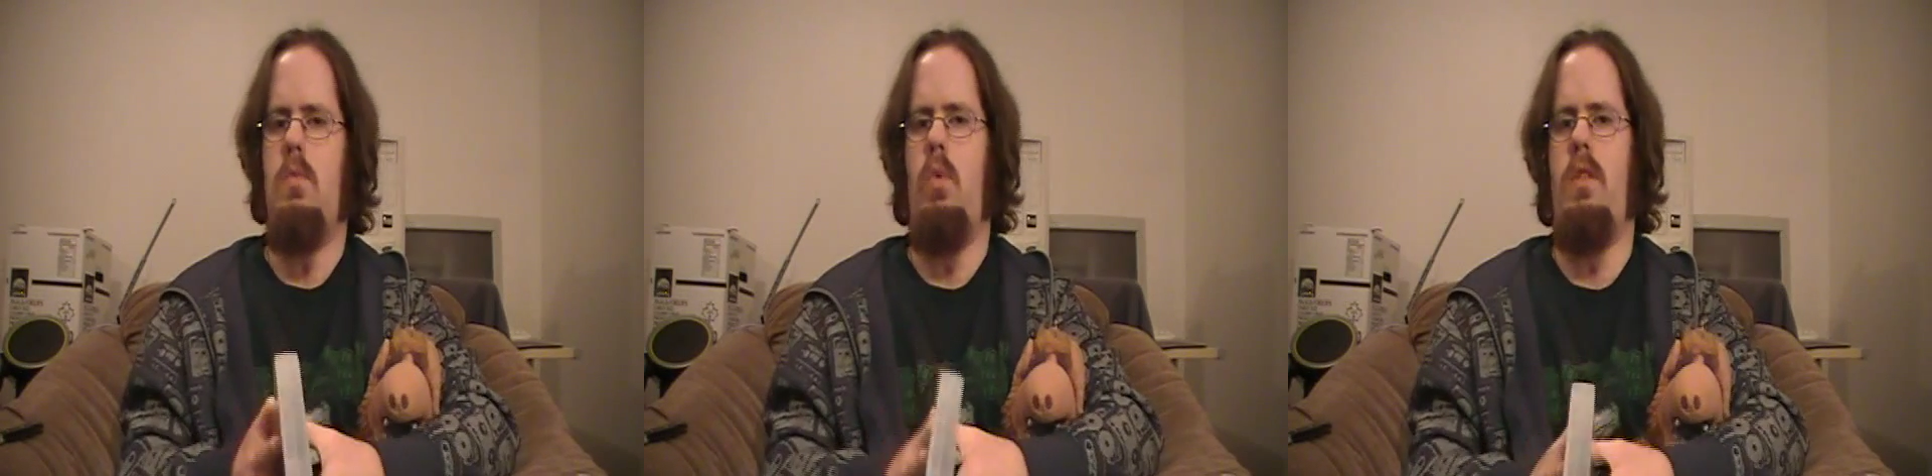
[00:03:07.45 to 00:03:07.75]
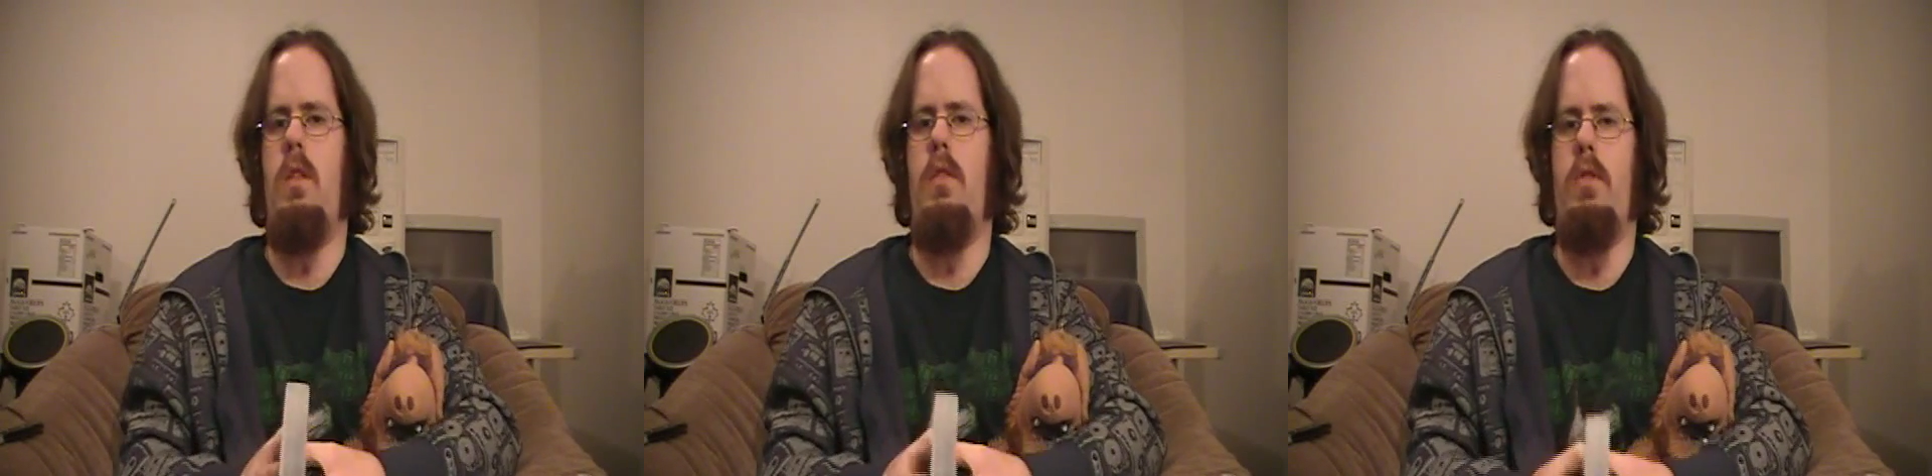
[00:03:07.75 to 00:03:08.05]

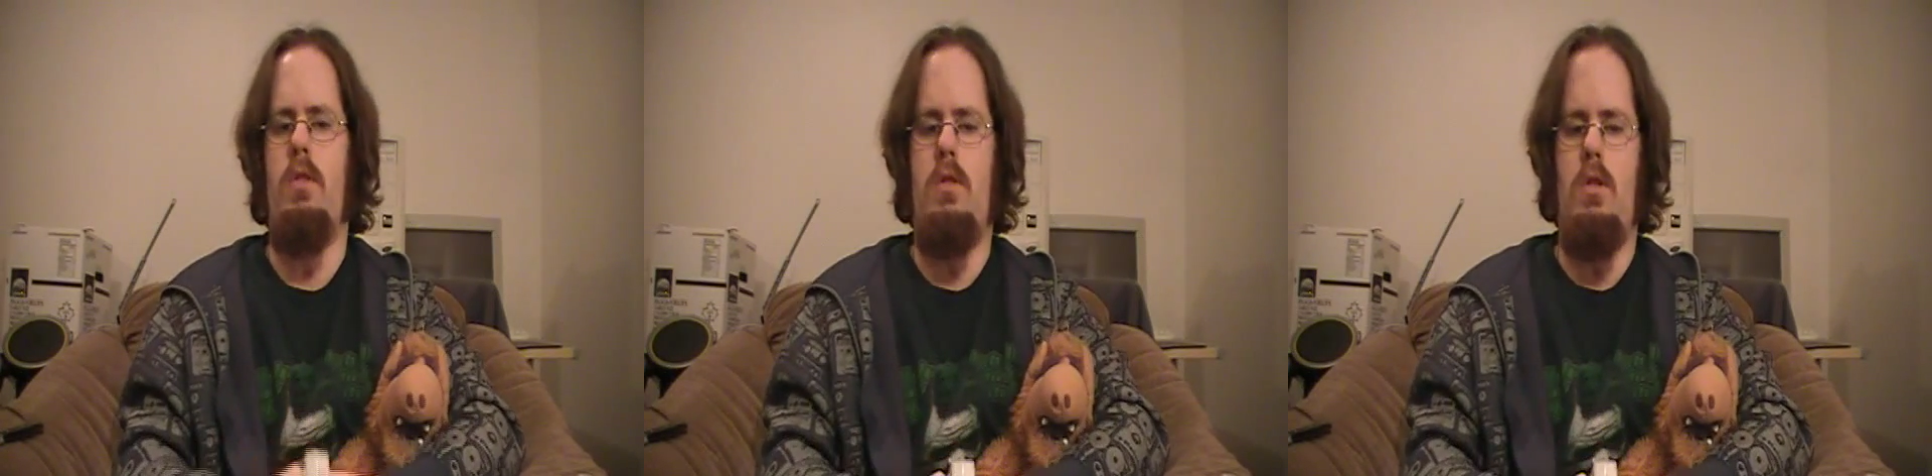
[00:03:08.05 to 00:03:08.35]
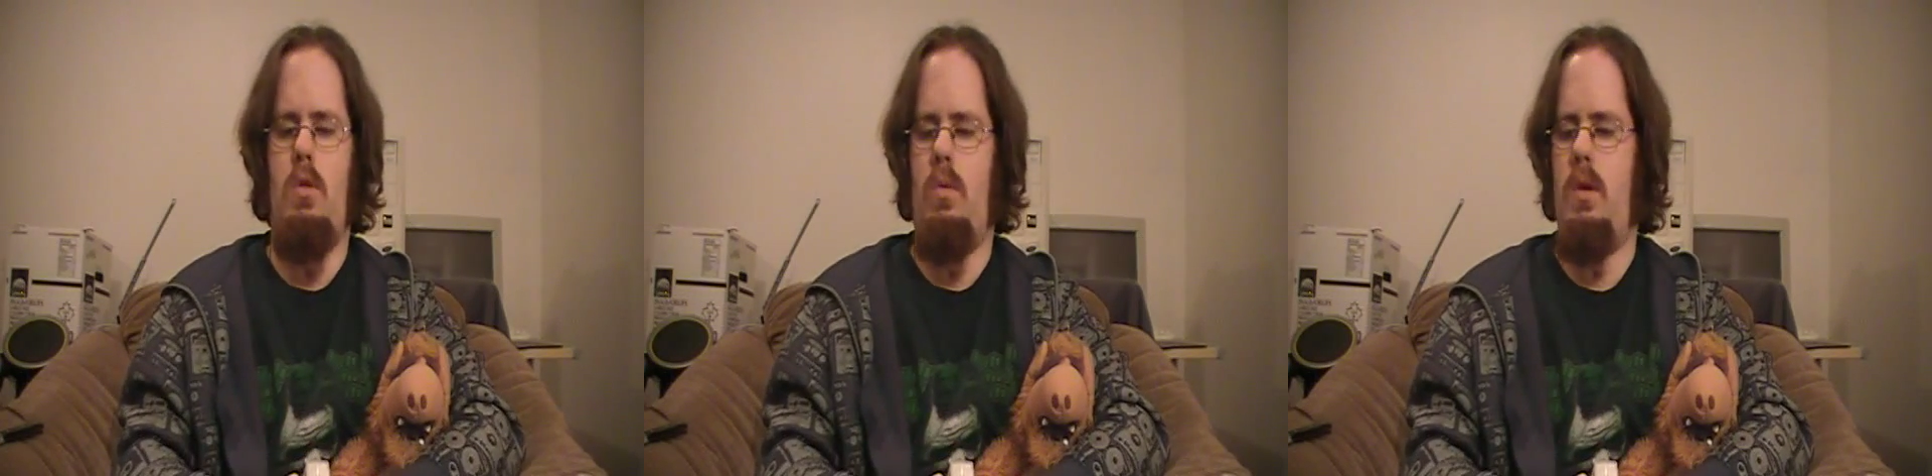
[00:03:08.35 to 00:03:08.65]
within the first
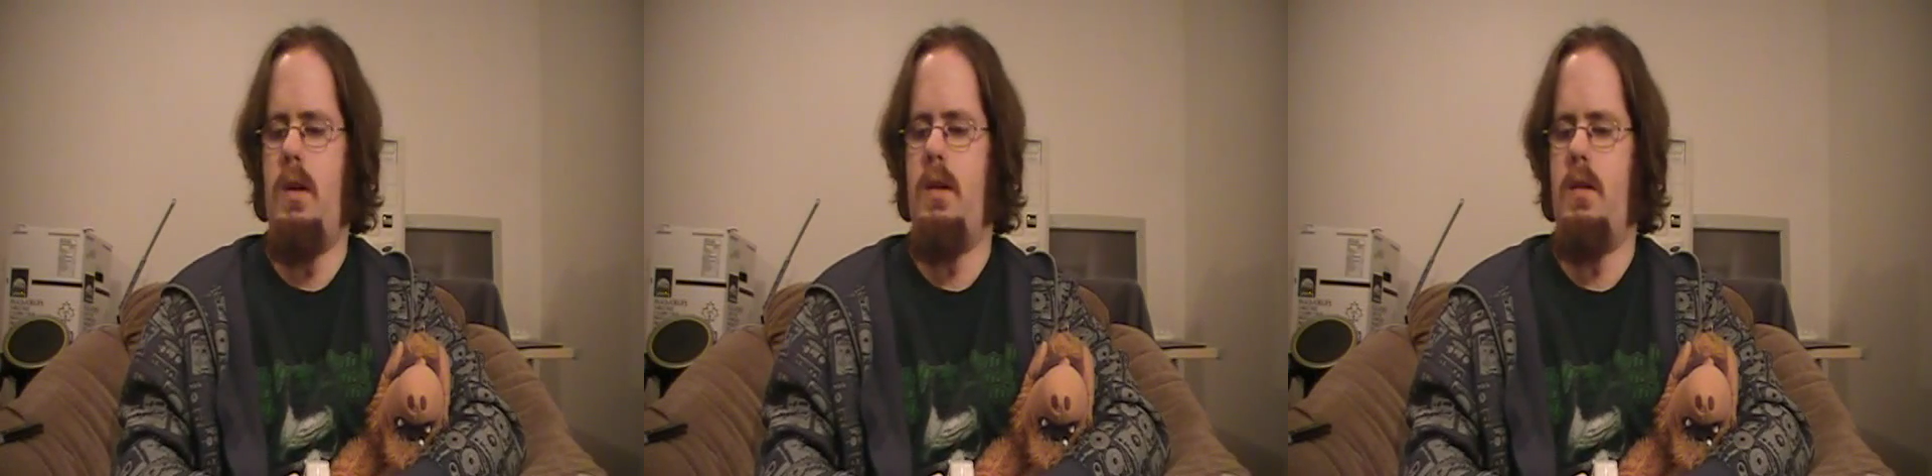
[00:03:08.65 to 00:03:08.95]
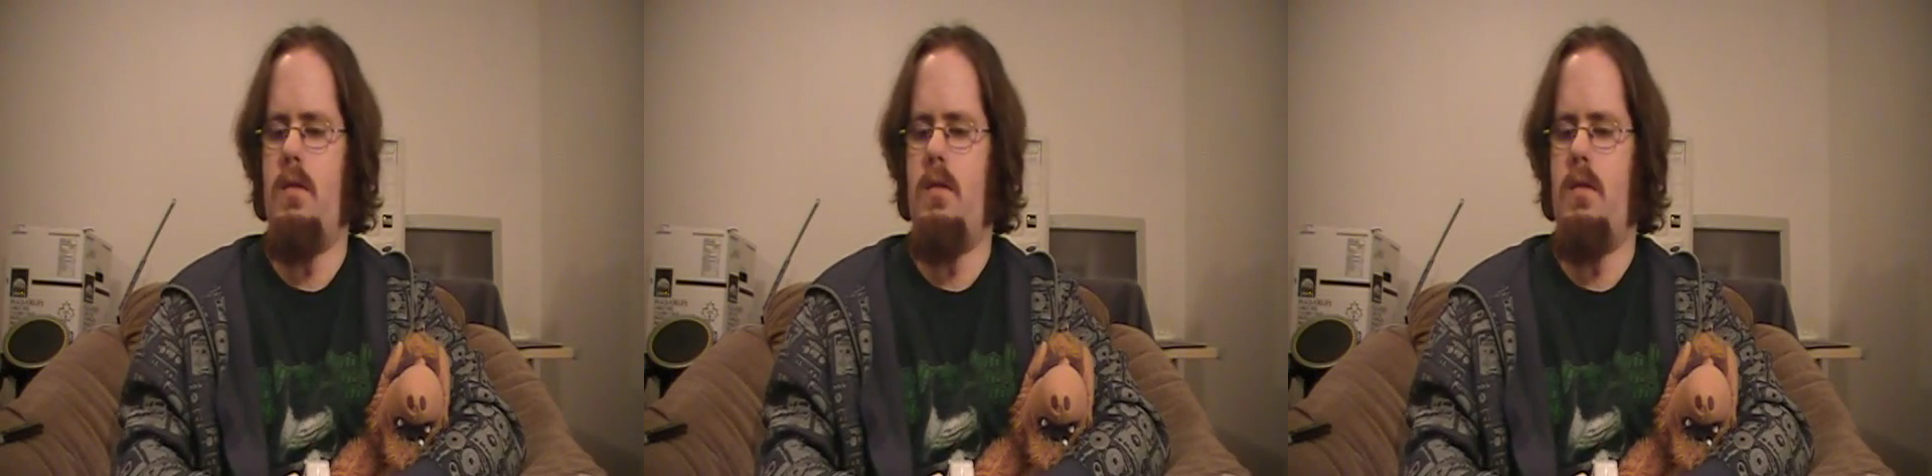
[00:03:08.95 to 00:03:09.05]
two uh,